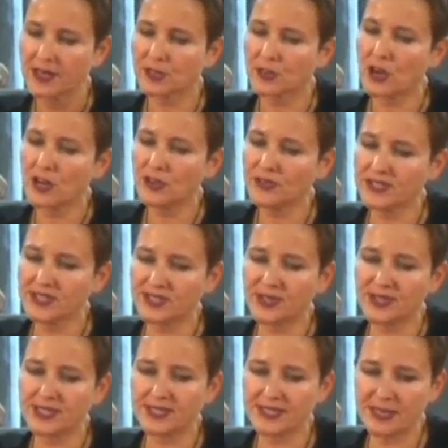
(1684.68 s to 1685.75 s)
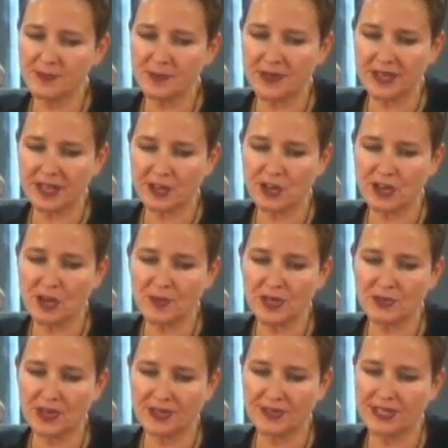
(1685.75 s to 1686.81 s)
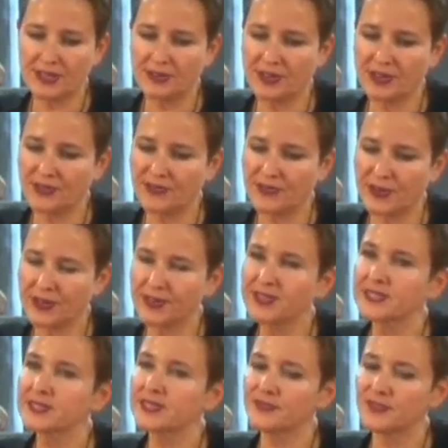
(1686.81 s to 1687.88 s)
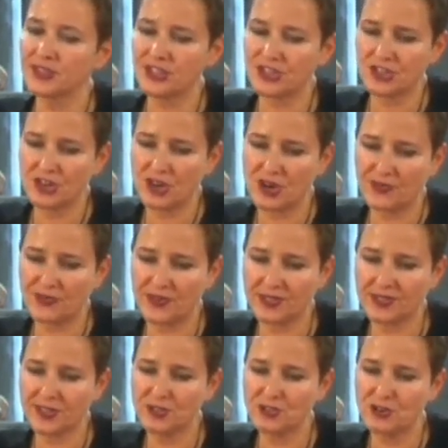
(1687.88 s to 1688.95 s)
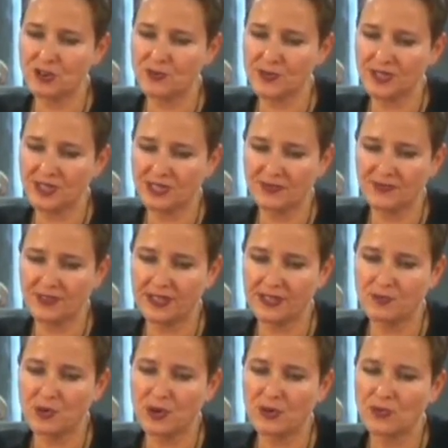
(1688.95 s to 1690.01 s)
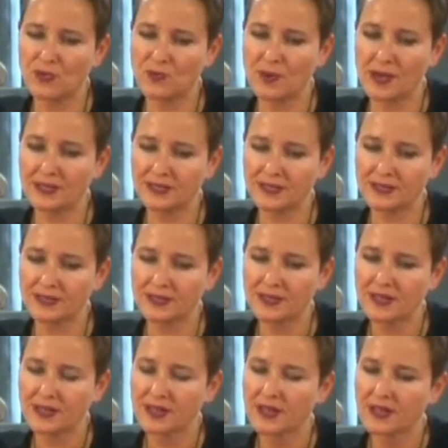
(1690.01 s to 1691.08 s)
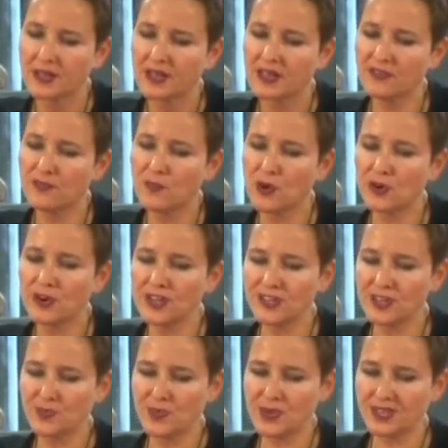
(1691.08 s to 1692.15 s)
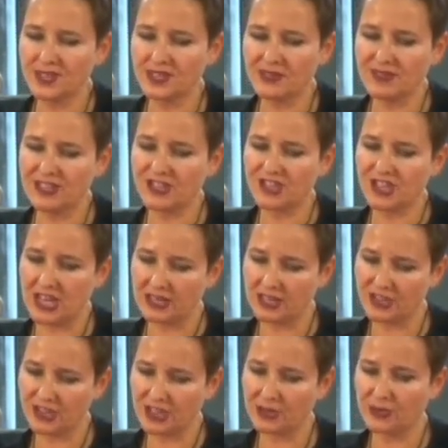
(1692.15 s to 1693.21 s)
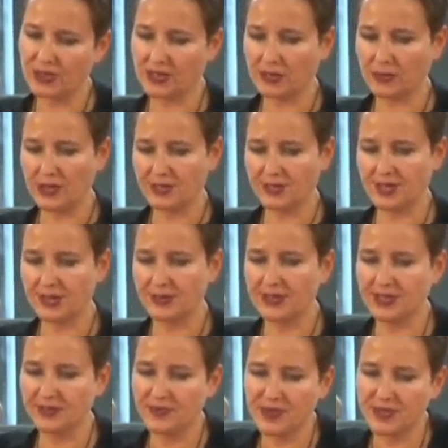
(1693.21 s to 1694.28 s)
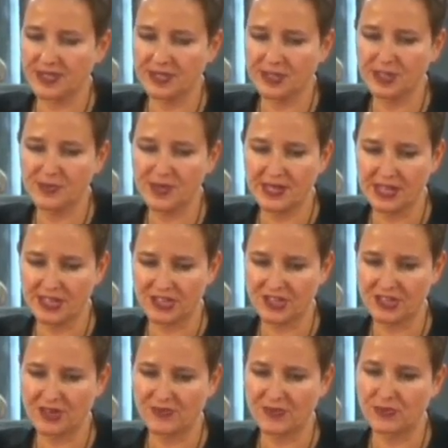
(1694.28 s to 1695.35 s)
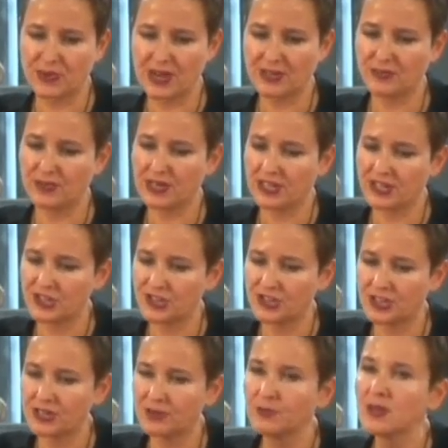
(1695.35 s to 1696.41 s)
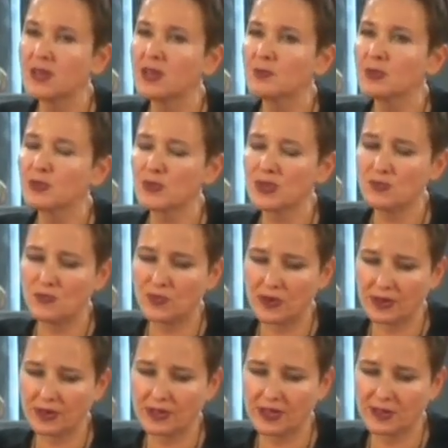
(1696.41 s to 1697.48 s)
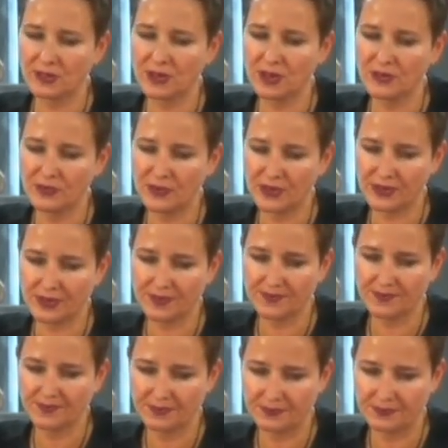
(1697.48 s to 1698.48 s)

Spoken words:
In contrast to the simpler economic criterion of work, this definition offers a normatively more robust, if more interpretatively challenging criterion for the determination of the right relationship between work and non-work.